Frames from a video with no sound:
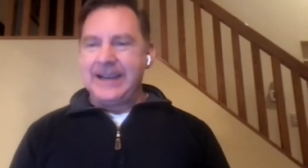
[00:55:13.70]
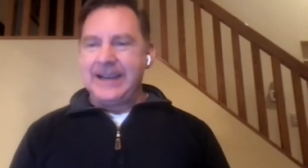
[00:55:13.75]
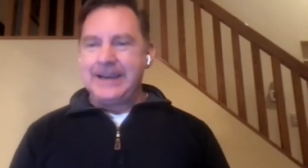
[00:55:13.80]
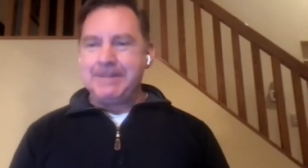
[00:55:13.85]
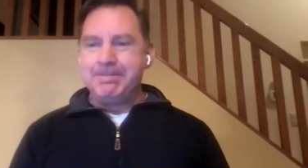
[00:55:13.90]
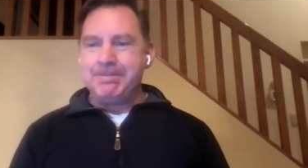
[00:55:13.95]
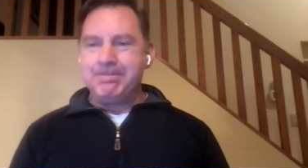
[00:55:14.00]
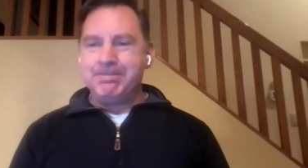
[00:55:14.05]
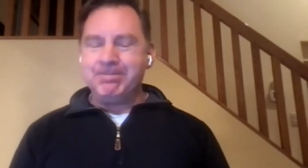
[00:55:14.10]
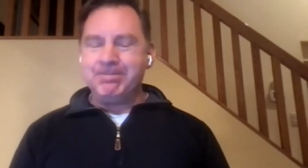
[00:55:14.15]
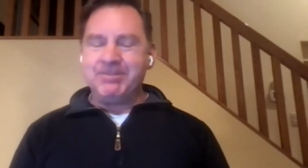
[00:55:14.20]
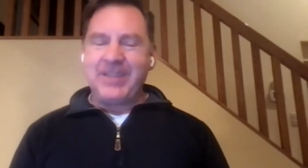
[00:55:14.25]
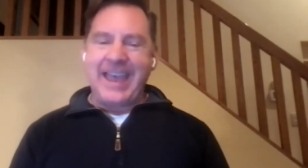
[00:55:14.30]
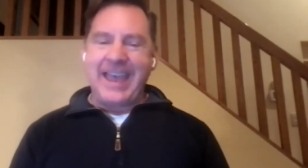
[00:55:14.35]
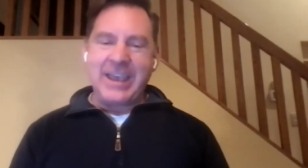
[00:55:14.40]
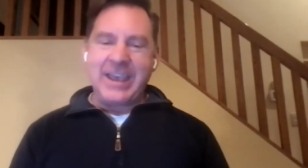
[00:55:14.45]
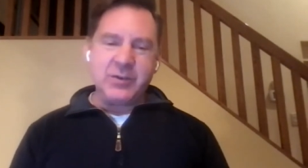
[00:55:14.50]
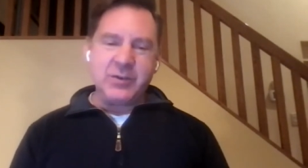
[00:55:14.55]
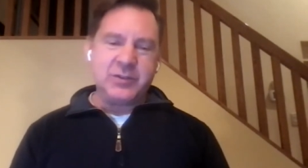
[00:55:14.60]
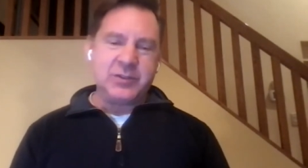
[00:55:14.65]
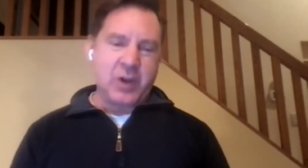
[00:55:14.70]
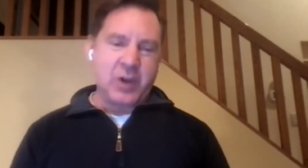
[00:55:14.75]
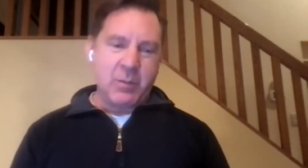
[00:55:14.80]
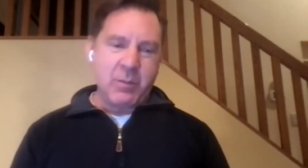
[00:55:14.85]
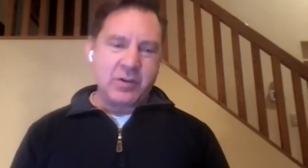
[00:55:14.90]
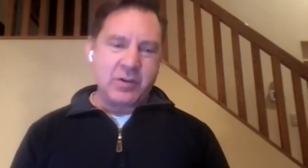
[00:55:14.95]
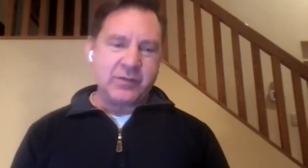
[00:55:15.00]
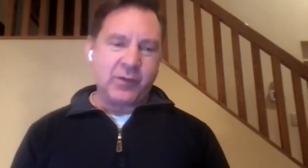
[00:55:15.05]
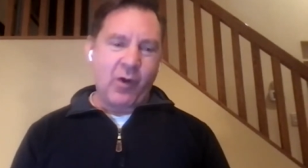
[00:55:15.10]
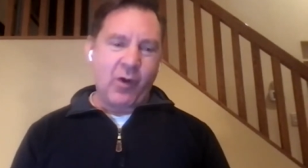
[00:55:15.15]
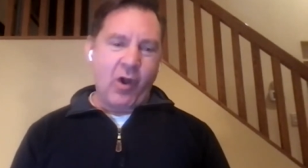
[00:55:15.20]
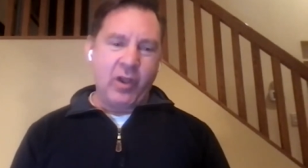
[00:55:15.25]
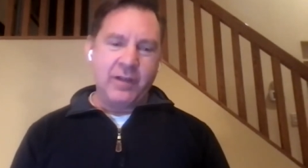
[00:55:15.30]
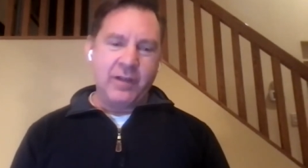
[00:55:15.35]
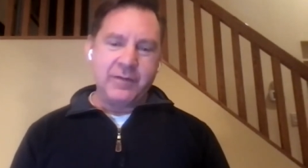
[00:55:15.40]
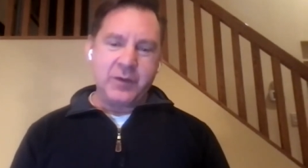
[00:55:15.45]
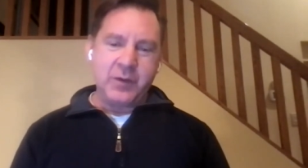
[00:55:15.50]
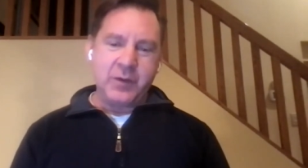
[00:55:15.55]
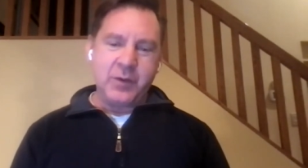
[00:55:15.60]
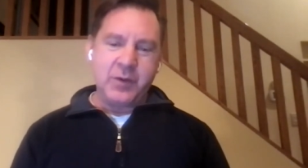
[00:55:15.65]
Um, thank you so much for
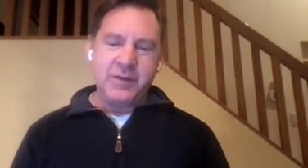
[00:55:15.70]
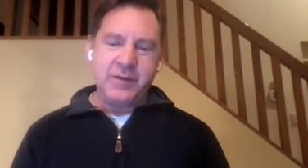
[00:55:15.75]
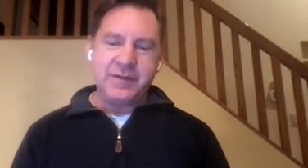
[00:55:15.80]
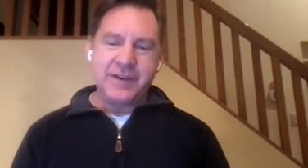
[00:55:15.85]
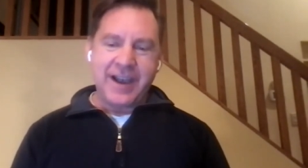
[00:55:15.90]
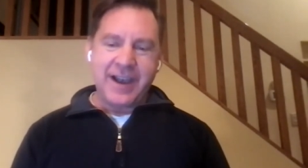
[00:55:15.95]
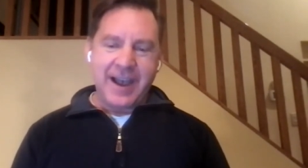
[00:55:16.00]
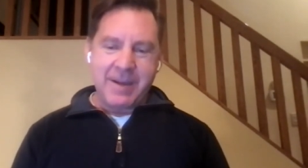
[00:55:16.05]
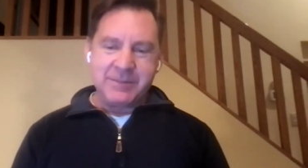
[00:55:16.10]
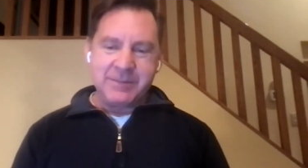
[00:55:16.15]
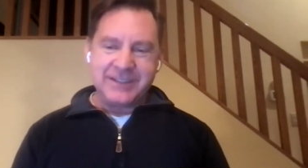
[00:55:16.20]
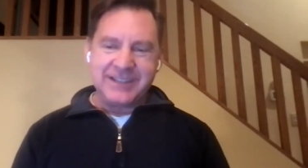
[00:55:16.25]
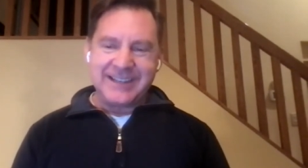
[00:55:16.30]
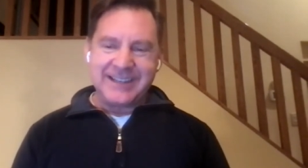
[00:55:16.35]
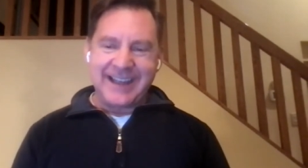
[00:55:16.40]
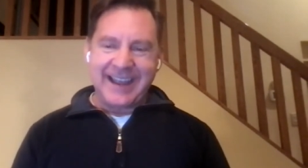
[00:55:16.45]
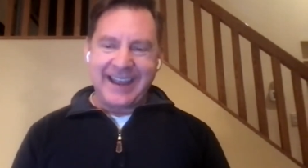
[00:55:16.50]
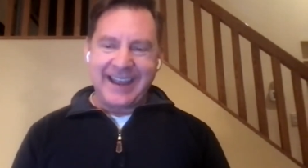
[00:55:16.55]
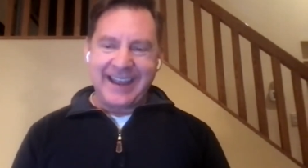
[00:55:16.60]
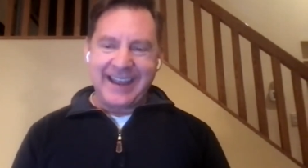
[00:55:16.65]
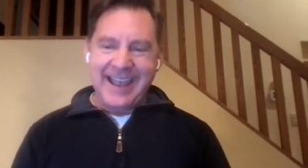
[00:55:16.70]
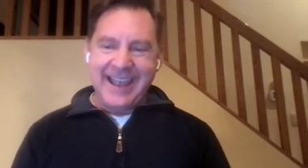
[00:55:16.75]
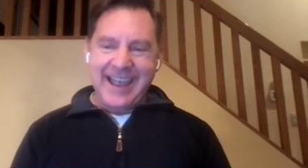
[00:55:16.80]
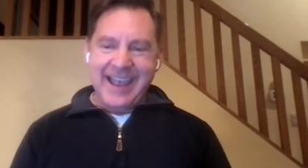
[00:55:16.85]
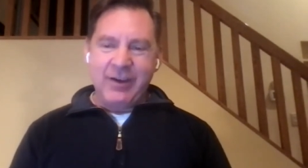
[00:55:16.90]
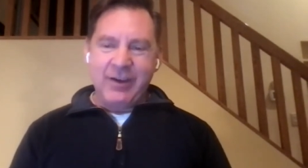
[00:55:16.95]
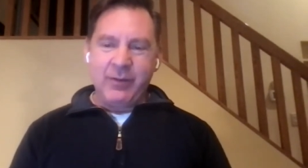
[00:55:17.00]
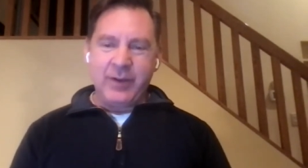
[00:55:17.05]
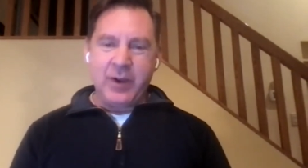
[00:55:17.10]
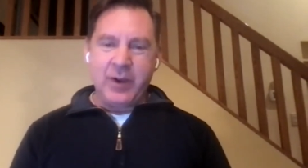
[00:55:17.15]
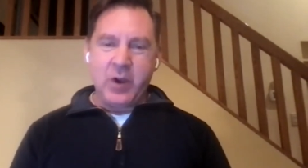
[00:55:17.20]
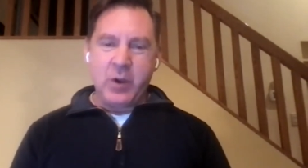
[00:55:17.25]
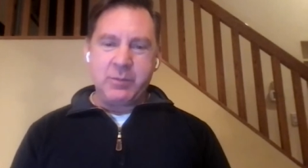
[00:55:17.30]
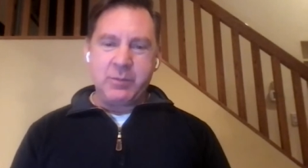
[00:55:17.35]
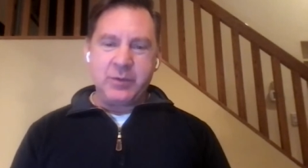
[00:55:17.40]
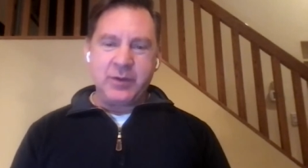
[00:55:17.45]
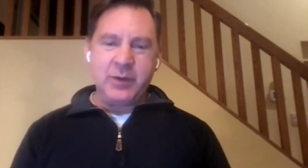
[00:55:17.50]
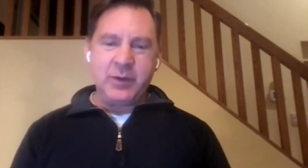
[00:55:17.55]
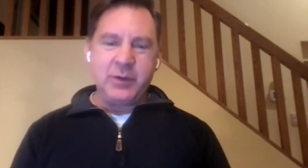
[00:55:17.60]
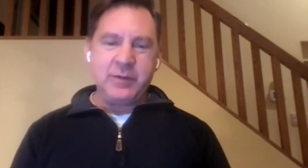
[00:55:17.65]
all of you who've come today. We
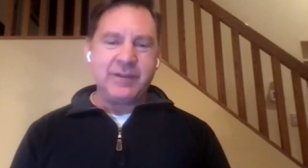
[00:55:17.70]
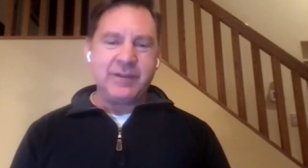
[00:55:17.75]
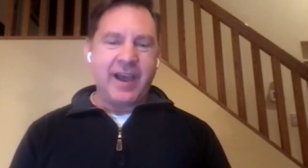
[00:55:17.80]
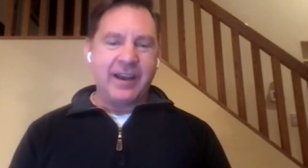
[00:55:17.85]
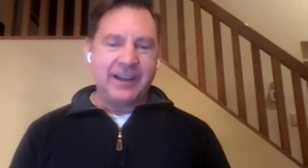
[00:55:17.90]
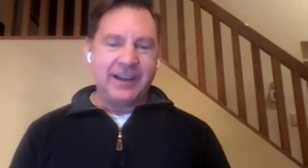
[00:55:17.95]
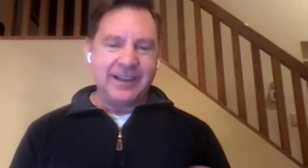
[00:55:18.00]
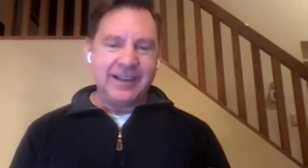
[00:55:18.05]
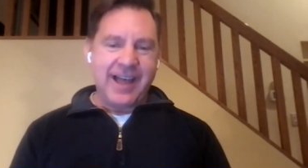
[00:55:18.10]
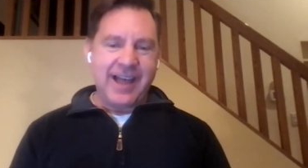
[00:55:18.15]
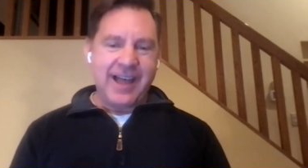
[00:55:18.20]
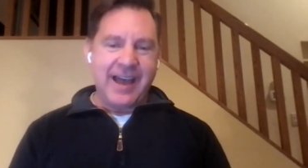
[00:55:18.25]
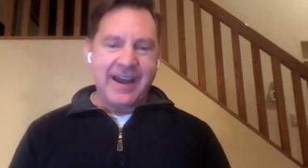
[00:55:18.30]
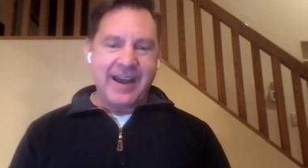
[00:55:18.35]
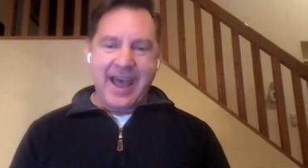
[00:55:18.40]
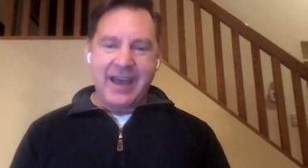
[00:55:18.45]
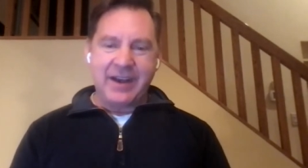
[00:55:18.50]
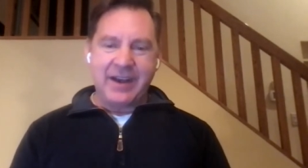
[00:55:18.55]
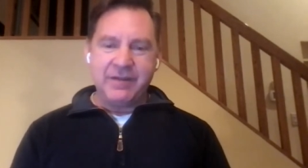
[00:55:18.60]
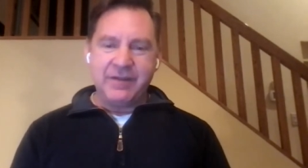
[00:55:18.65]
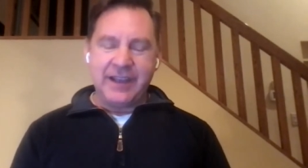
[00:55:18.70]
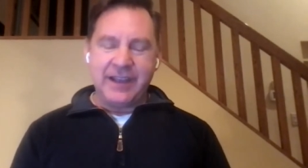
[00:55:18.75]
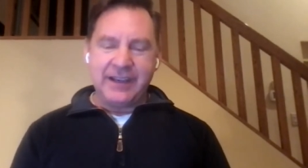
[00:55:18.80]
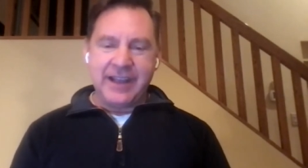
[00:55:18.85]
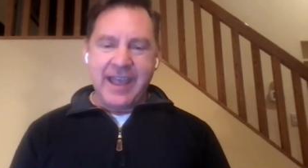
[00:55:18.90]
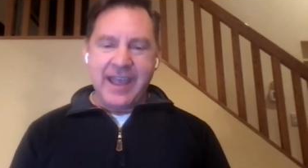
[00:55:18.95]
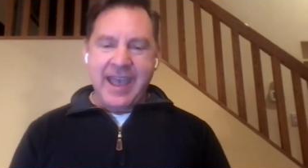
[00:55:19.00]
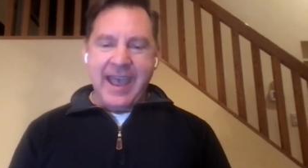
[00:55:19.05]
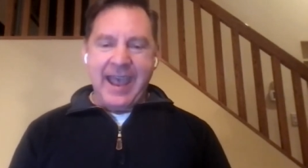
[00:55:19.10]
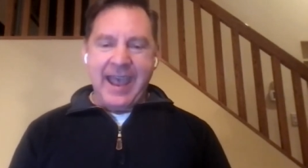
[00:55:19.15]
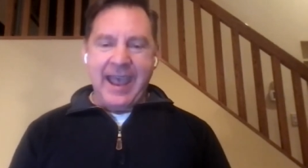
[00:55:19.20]
hope you, have gotten a lot out of it.